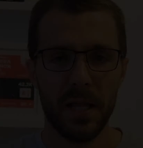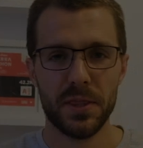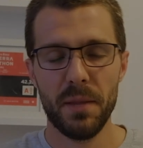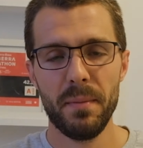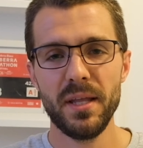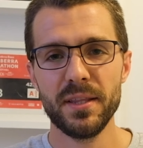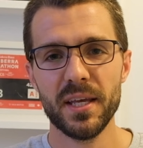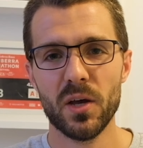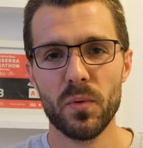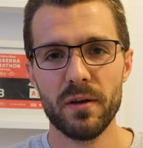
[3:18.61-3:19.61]
The main
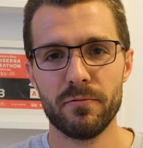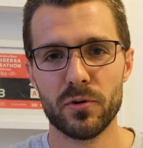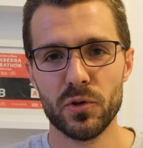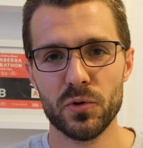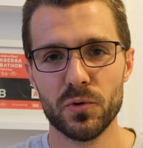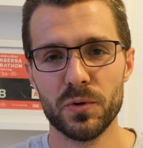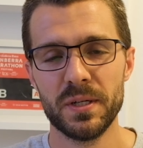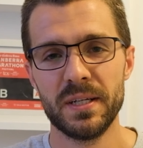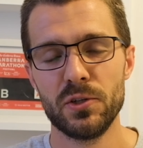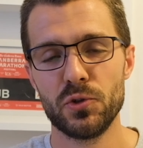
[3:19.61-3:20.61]
takeaway for
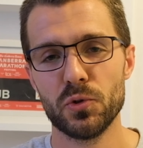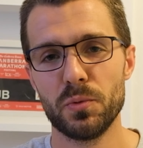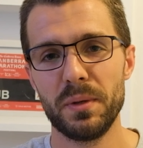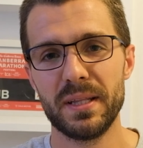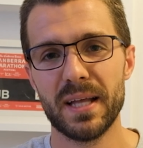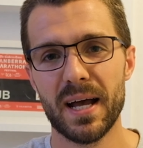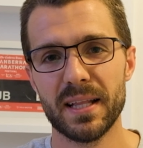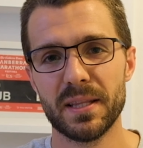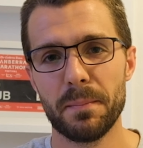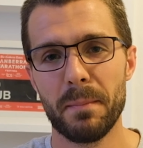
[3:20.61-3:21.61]
you should be
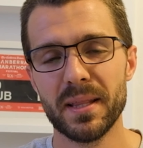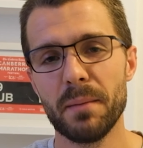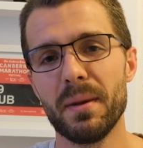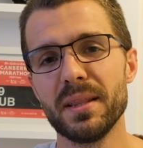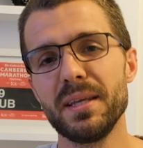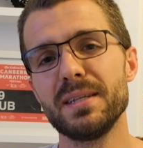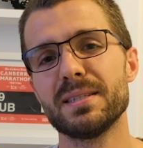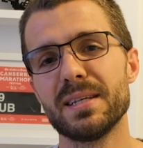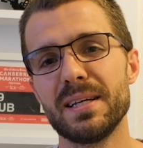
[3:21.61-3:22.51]
that mathematics